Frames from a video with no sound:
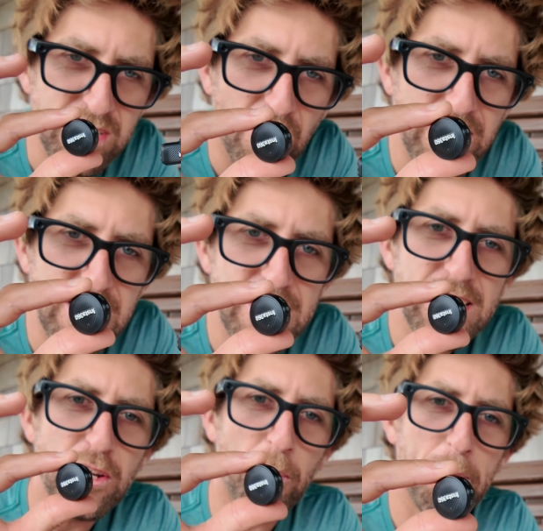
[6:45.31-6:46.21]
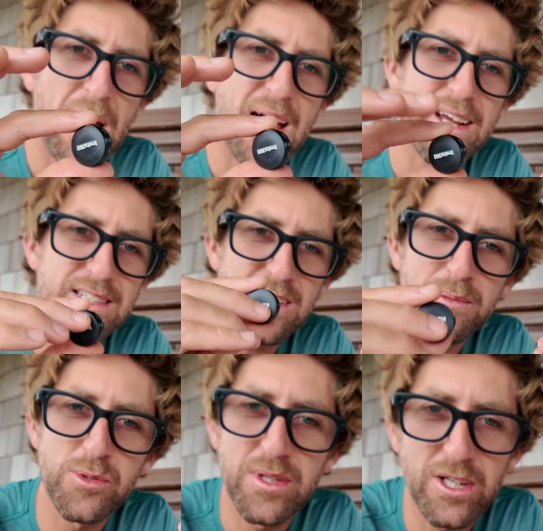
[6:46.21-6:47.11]
Tiny, compact, it
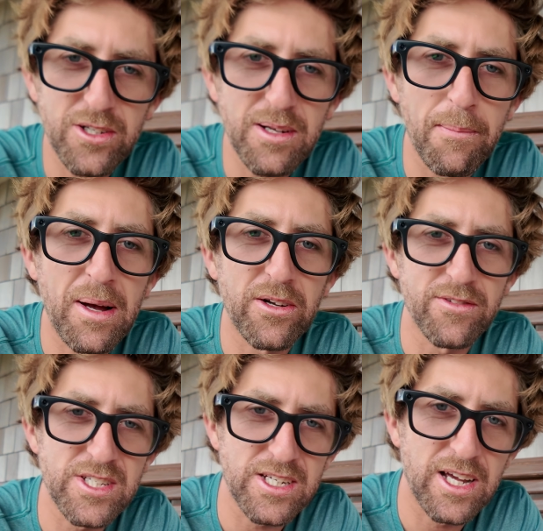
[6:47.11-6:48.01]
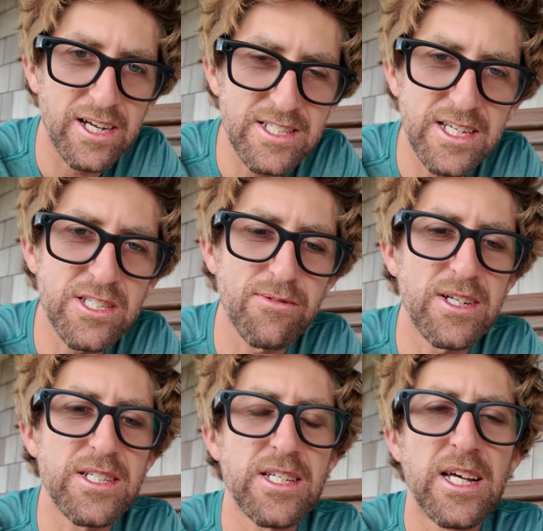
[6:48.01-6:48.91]
comes with a good amount of
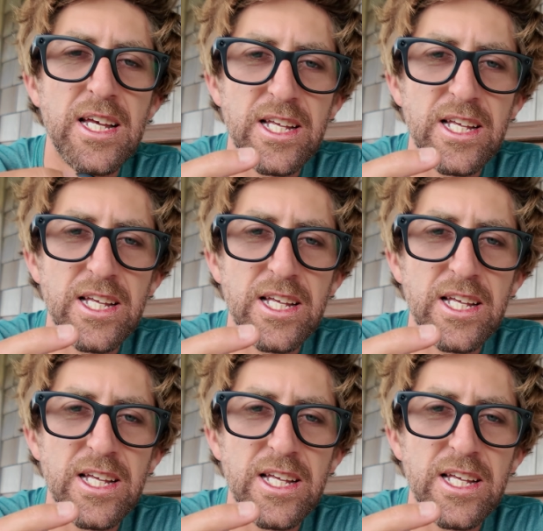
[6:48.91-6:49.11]
accessories.